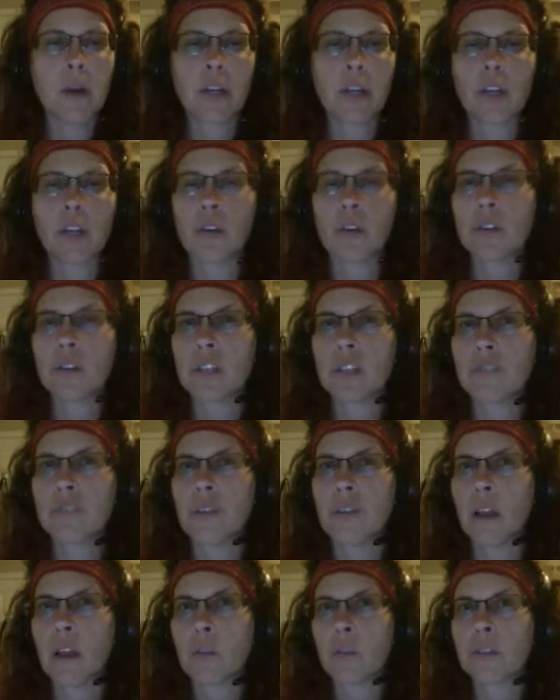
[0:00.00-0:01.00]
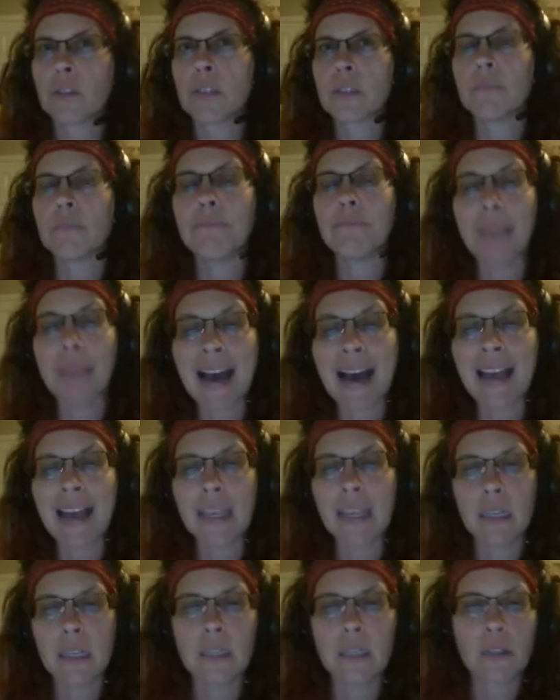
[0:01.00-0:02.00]
encourages followers to
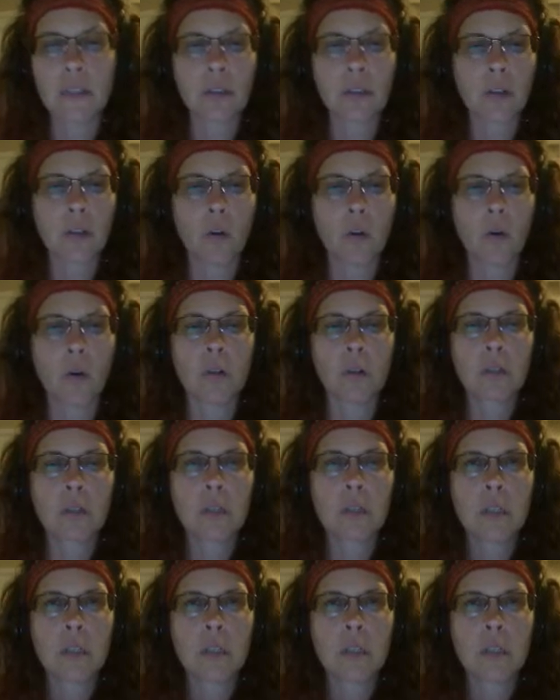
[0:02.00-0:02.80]
buy into the goals,